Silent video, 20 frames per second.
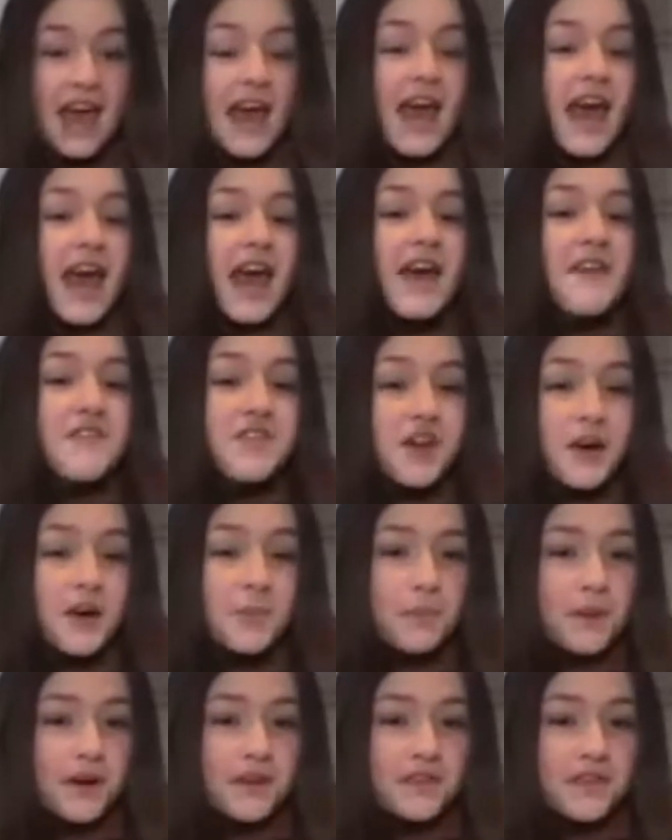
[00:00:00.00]
If your
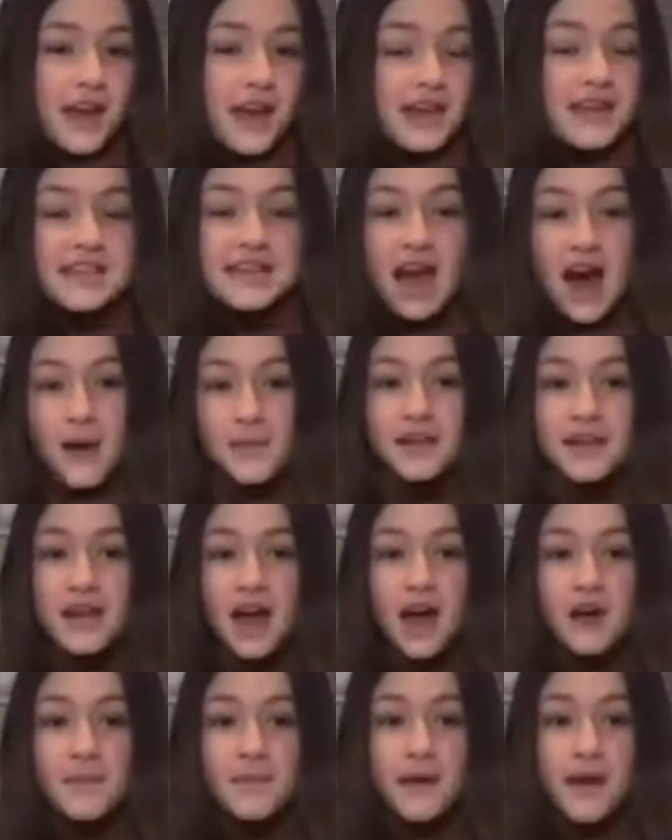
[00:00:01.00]
birthday is coming
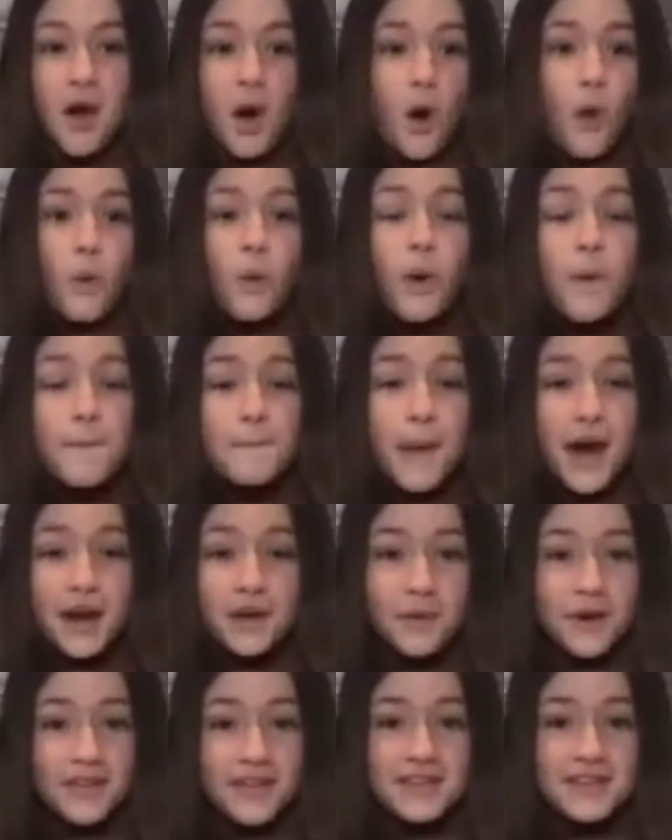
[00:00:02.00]
up, what better
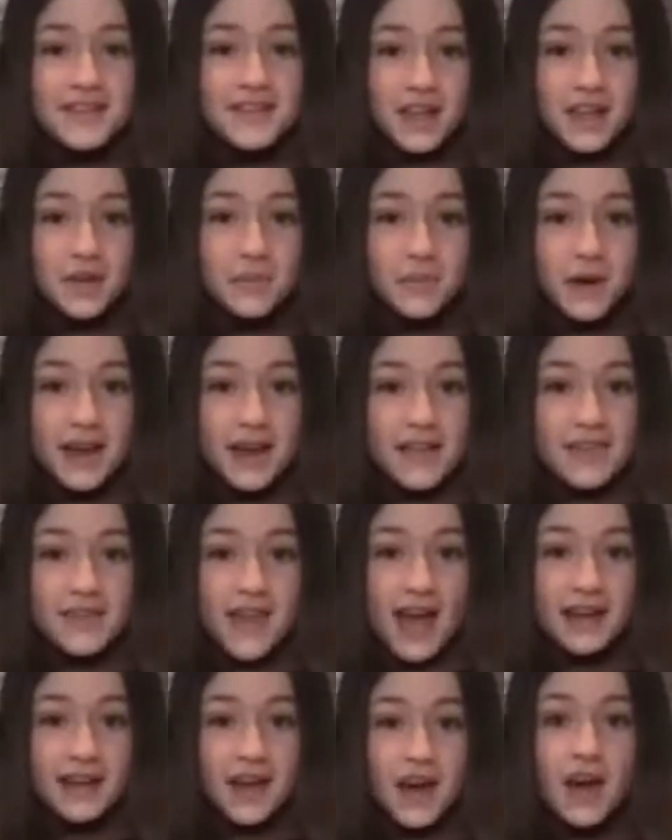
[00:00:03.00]
way to celebrate
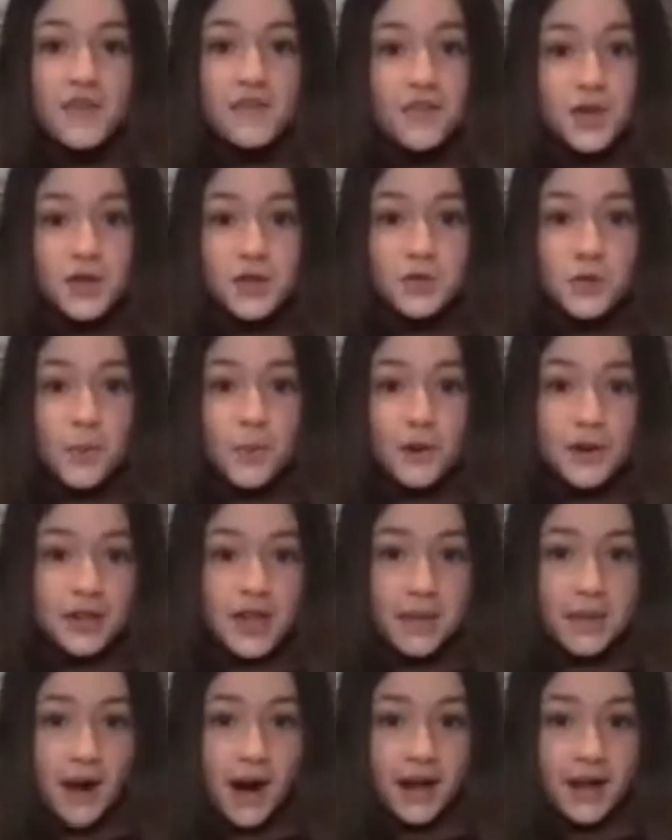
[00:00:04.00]
than a virtual
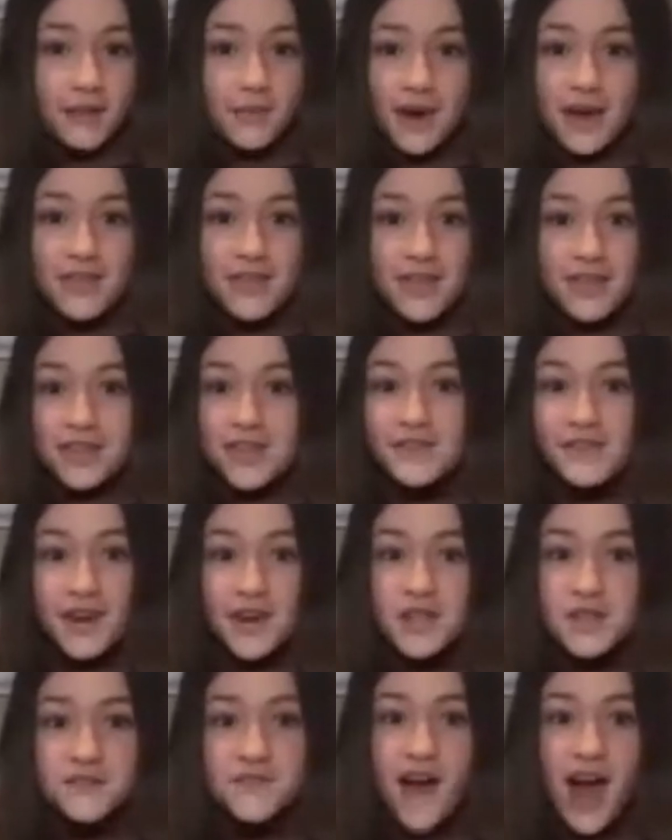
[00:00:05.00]
birthday party with the
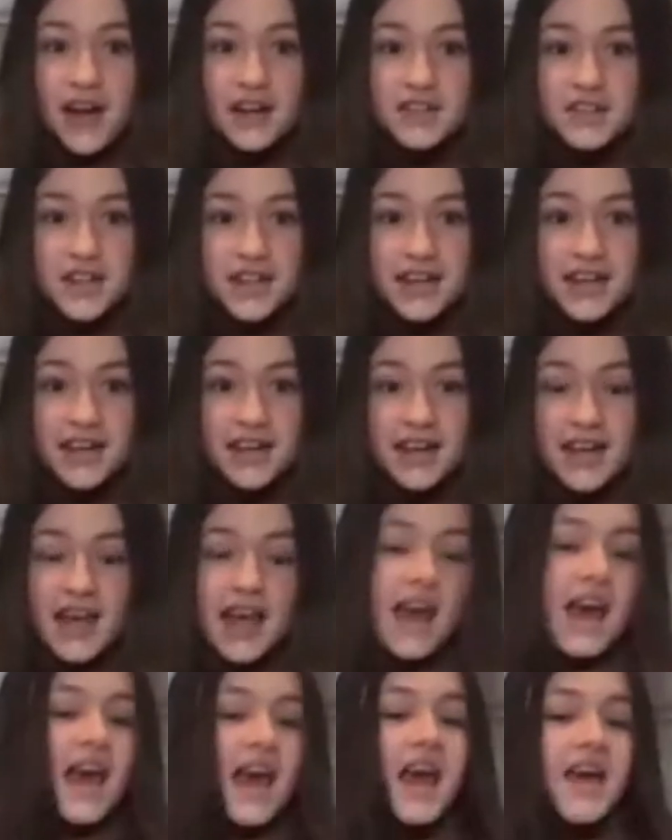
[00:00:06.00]
Friendship Factory?
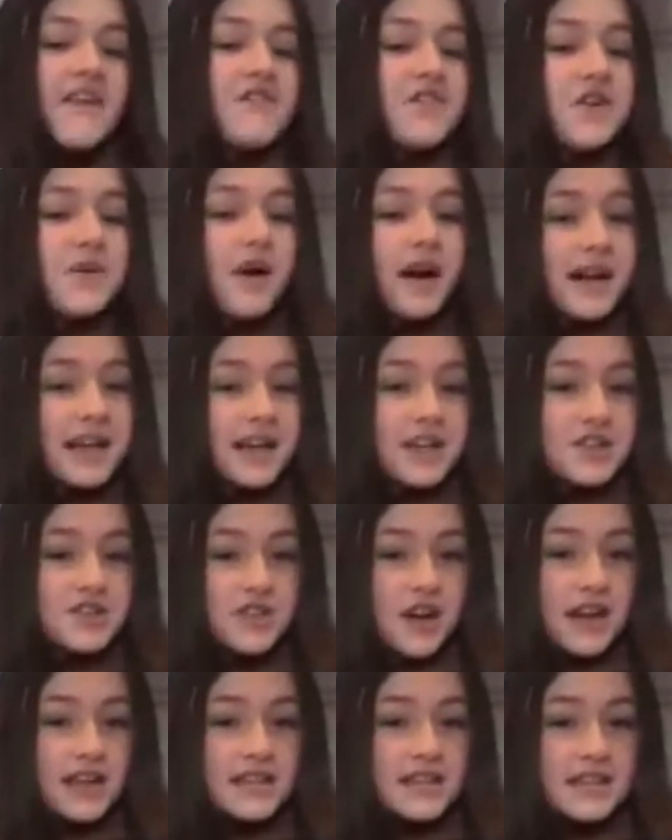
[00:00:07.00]
If you are
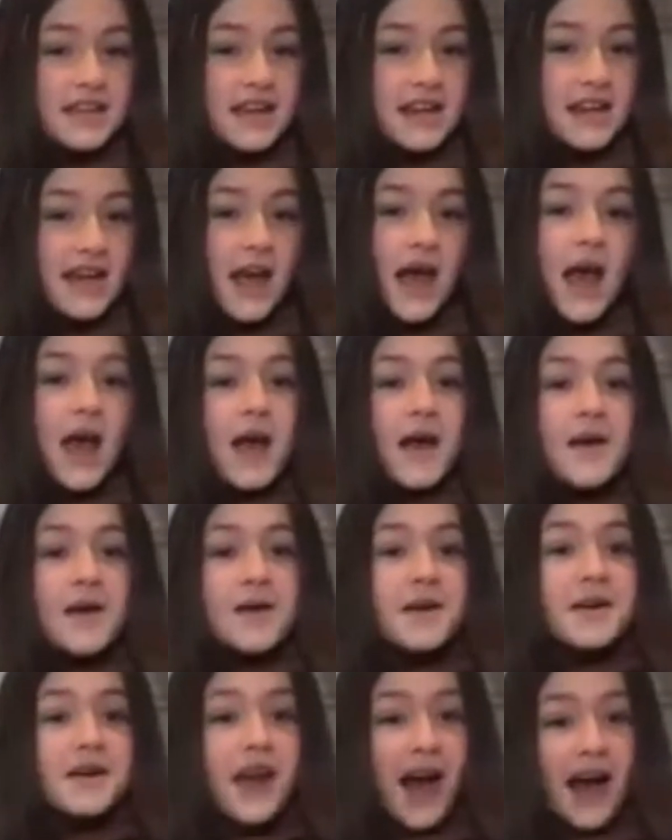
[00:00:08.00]
interested,
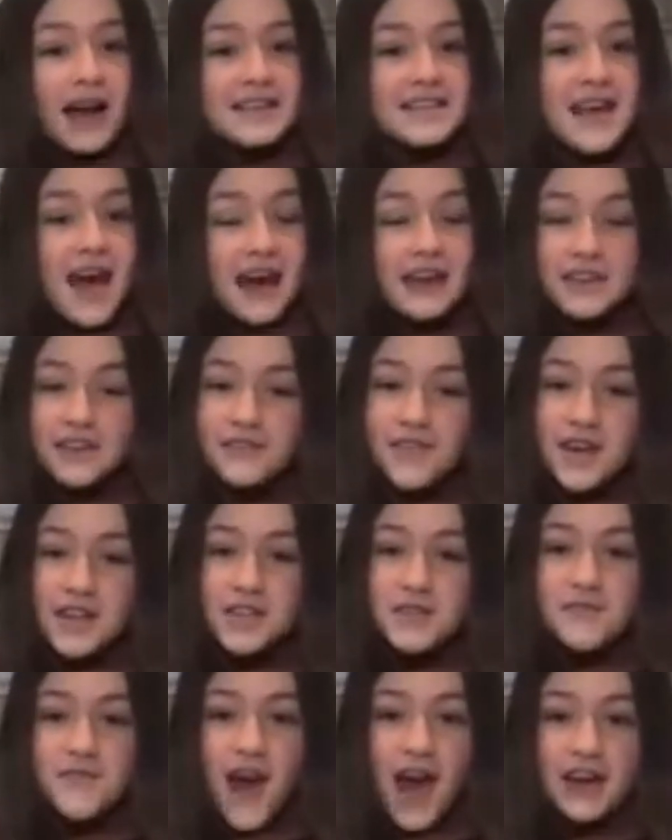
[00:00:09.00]
contact the Friendship
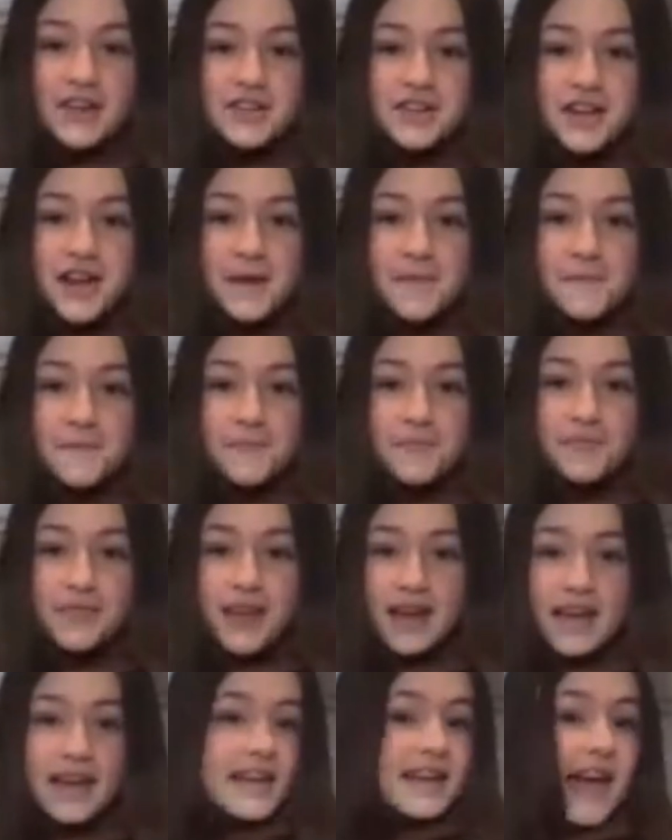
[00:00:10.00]
Factory.
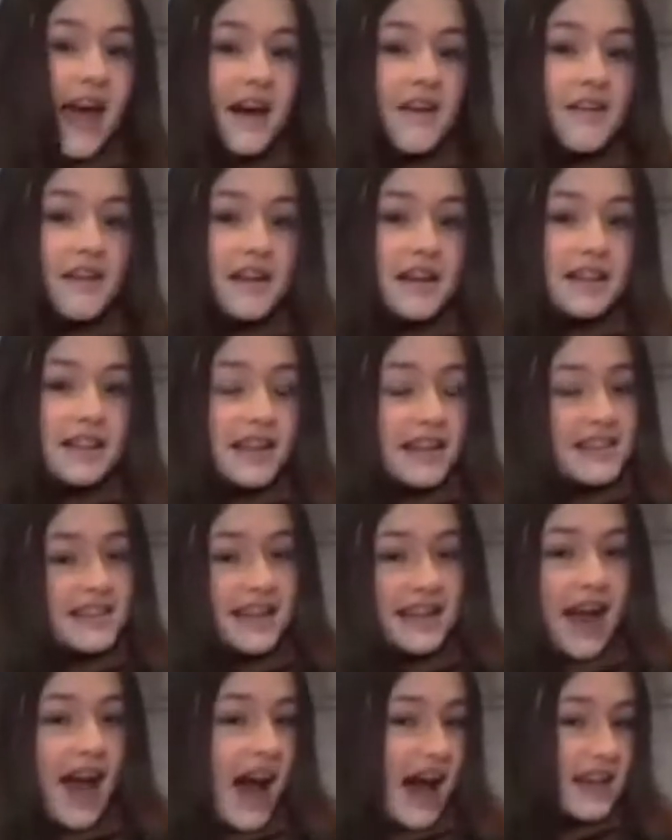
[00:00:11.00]
Now, let's
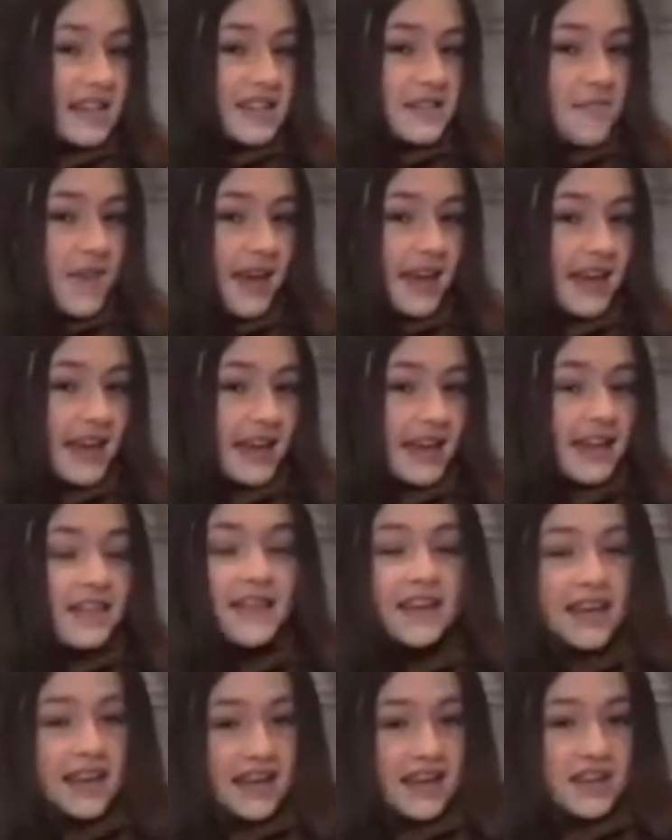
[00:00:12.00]
get on to making
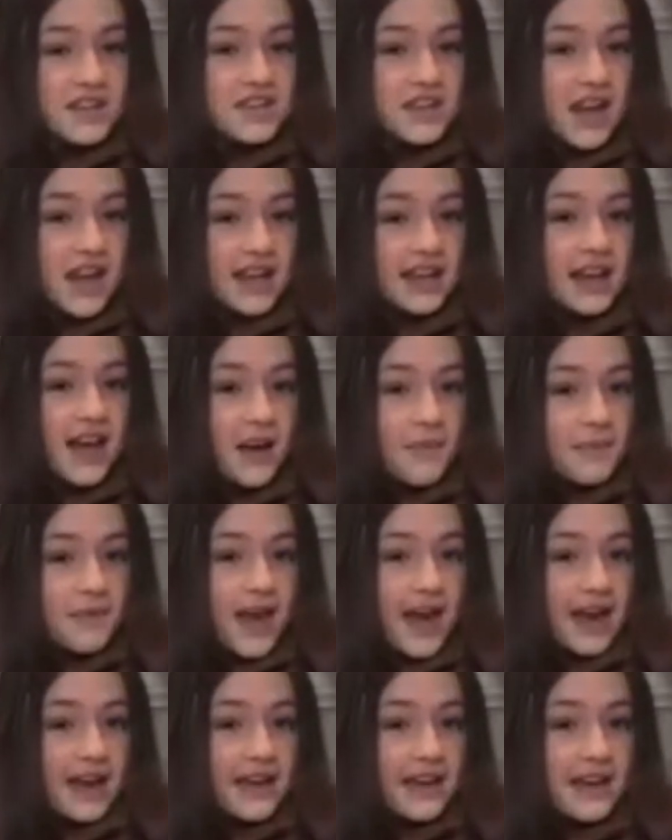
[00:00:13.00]
the keychain
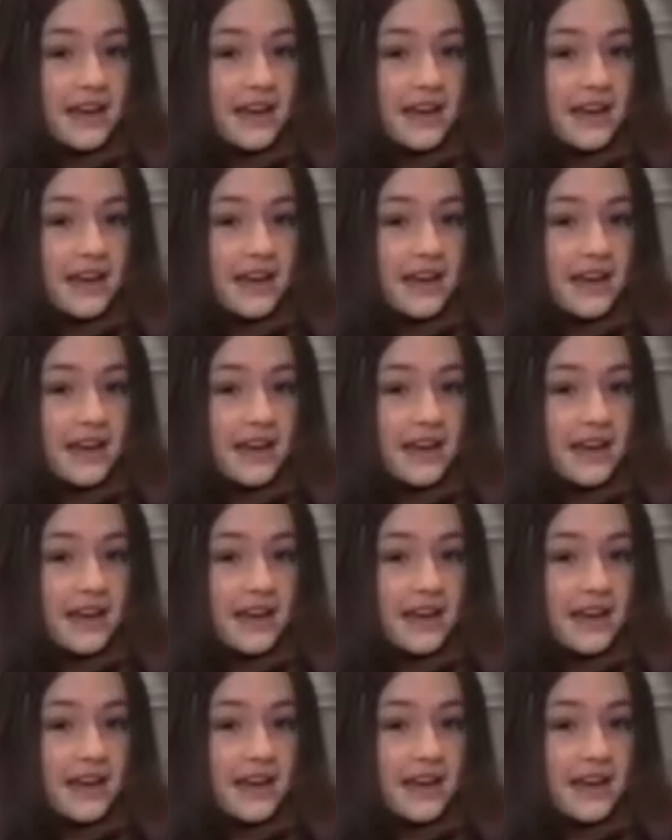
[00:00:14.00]
cupcake.